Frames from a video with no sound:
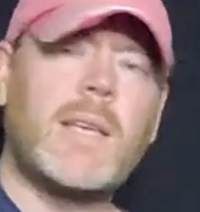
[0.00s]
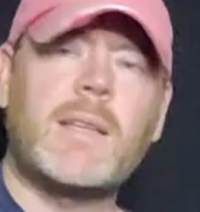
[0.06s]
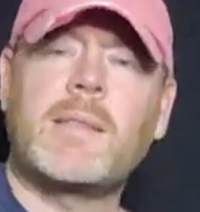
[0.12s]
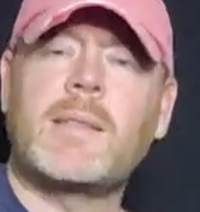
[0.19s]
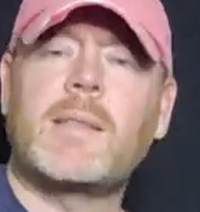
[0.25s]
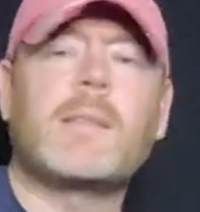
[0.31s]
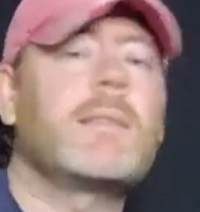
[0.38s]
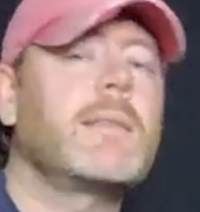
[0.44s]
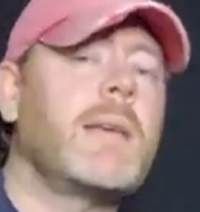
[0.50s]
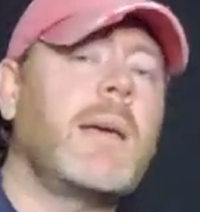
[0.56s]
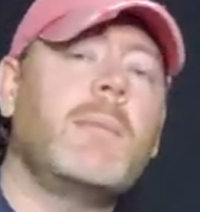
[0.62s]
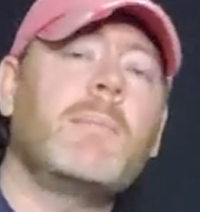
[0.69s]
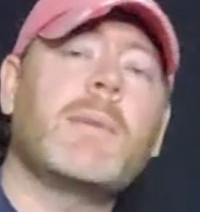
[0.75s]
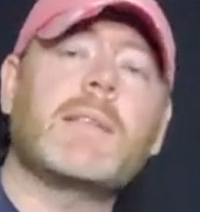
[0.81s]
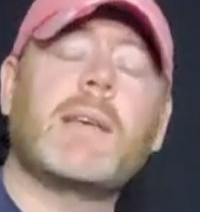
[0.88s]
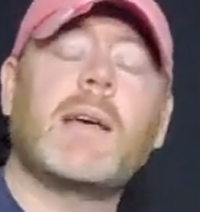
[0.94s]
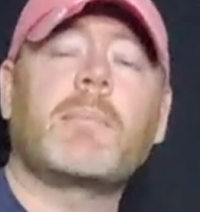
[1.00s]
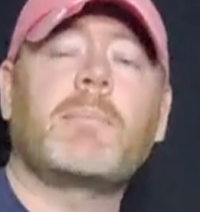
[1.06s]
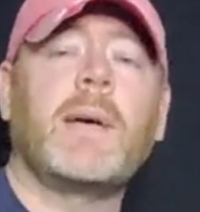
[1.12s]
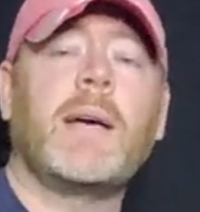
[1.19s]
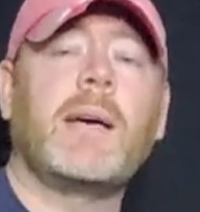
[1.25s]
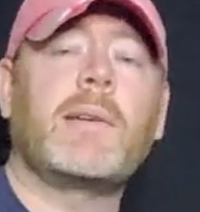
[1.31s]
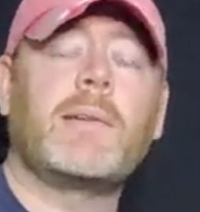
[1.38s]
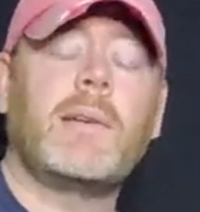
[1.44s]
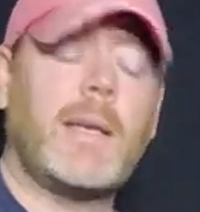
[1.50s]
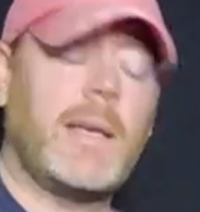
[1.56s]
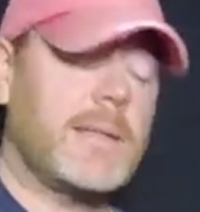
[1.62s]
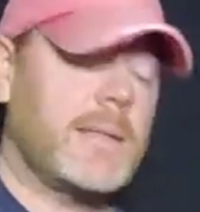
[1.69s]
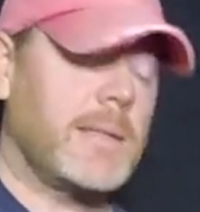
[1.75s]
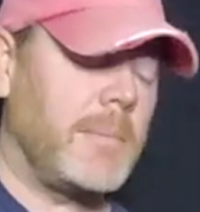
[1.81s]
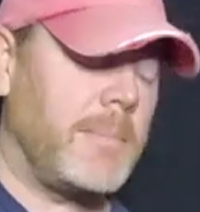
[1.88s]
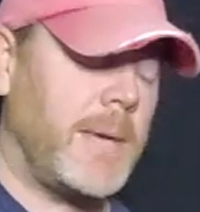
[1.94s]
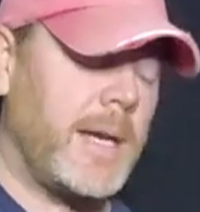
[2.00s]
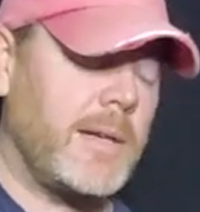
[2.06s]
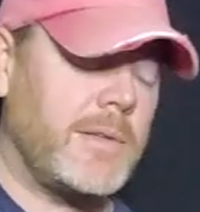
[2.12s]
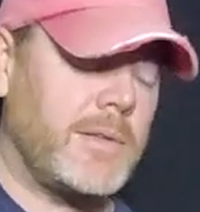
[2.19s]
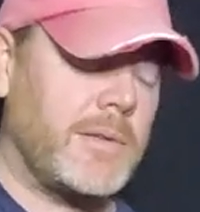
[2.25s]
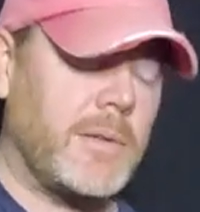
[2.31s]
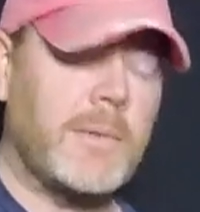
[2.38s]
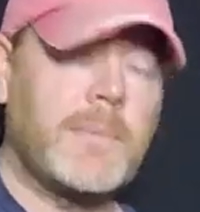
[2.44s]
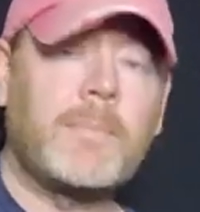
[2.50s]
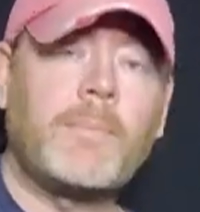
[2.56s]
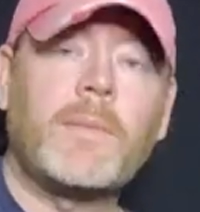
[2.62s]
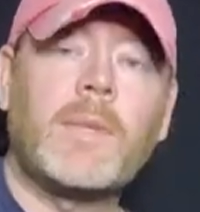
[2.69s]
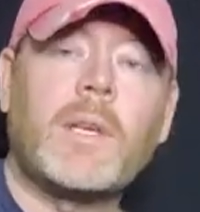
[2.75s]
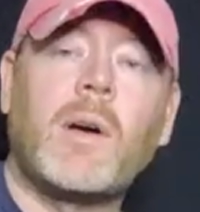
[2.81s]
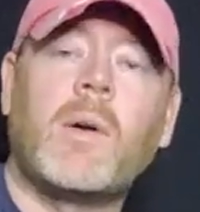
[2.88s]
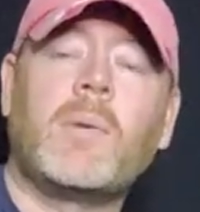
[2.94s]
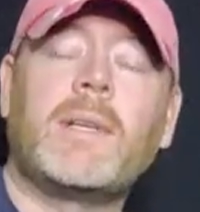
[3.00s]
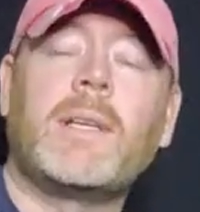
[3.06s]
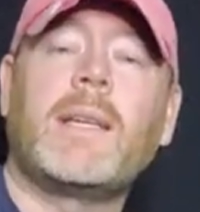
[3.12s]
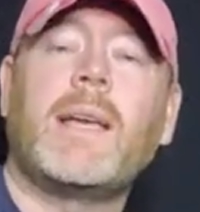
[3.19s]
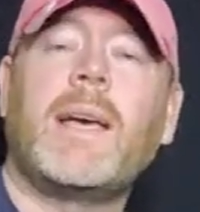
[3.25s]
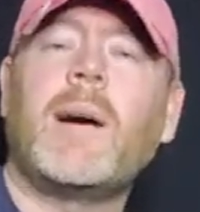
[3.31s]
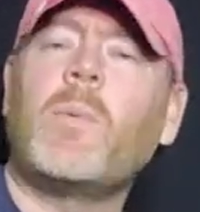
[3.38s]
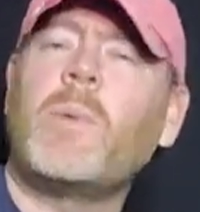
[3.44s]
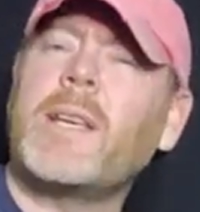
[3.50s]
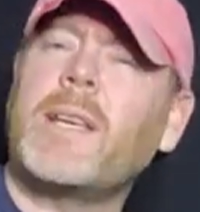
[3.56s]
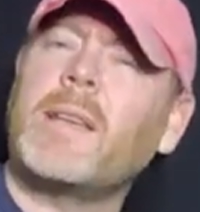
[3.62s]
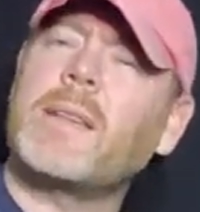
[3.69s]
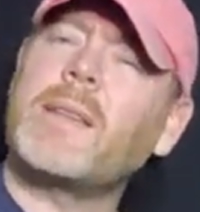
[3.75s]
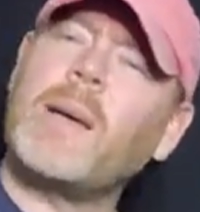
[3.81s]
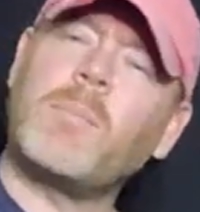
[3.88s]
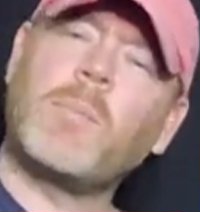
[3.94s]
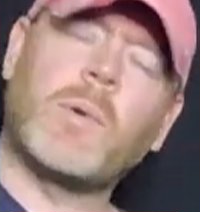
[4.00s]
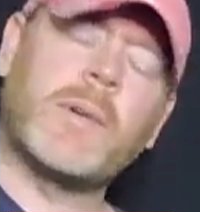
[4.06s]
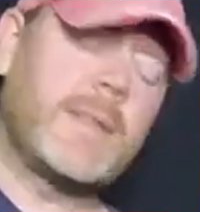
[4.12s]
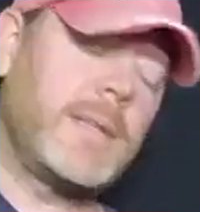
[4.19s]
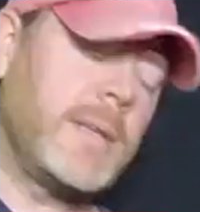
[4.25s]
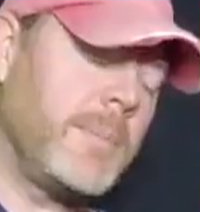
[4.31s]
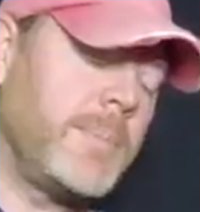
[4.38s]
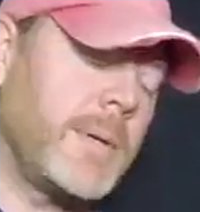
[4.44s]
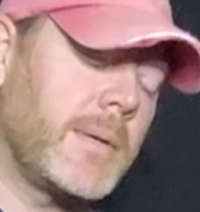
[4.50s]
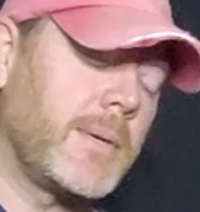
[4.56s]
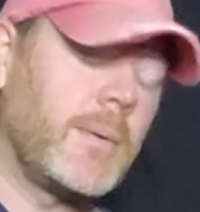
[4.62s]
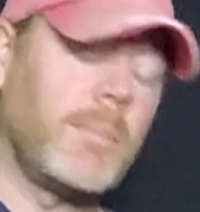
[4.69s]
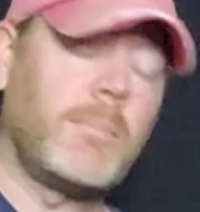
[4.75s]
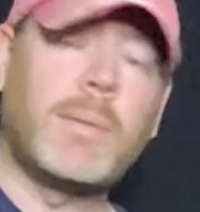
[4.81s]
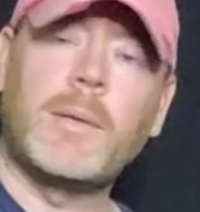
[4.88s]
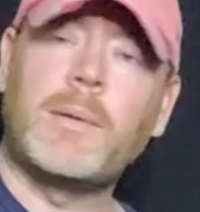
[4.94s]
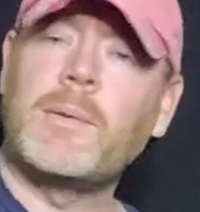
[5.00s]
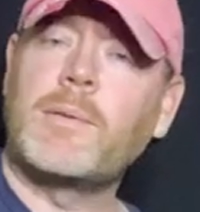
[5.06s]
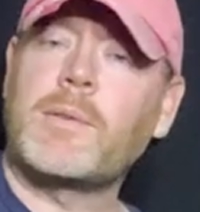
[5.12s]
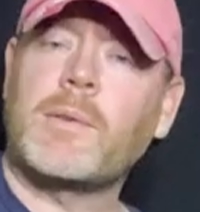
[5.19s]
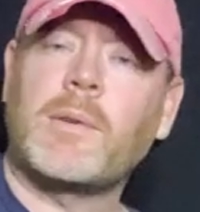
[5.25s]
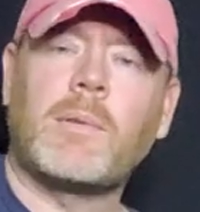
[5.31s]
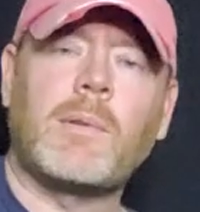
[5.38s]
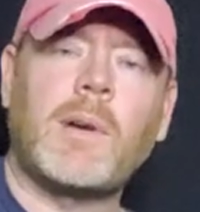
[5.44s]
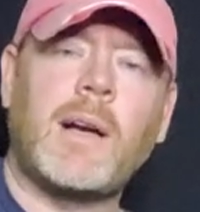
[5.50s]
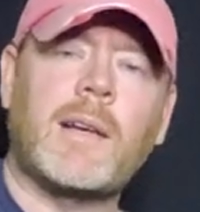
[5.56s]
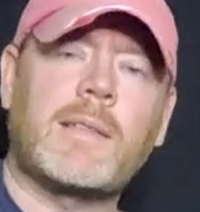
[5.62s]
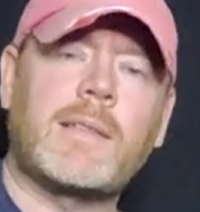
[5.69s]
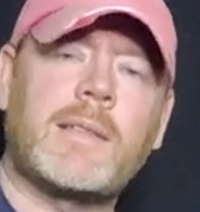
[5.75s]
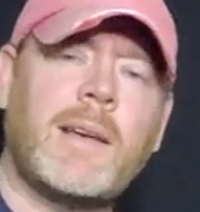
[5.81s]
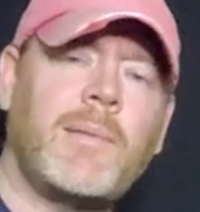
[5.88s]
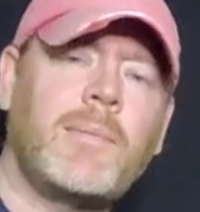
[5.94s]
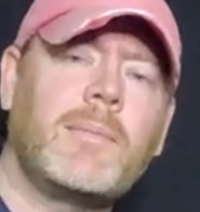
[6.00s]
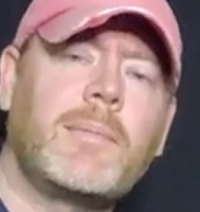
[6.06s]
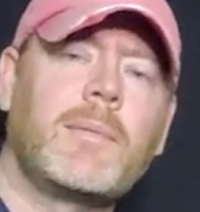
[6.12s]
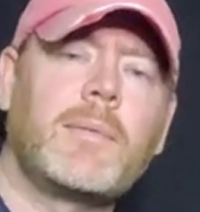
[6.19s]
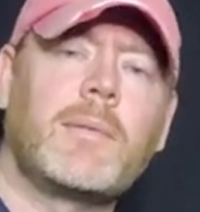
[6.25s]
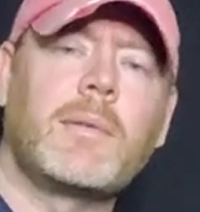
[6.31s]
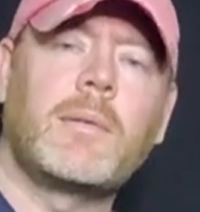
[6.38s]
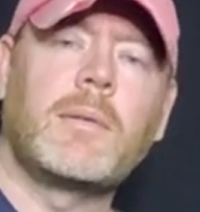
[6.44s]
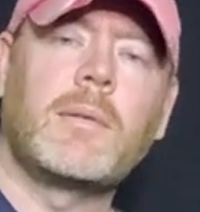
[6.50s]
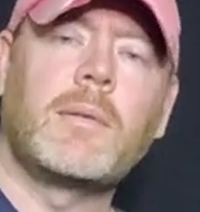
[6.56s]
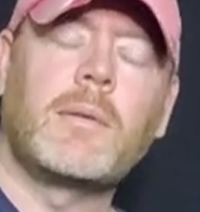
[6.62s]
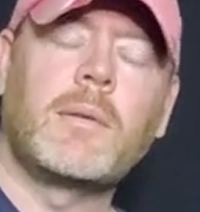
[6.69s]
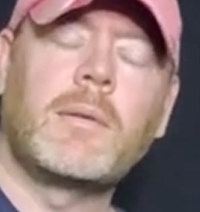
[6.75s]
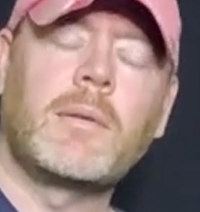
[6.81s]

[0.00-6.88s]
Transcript: It's the same exact pattern as the major, only now we get that more typical blues or rock sound.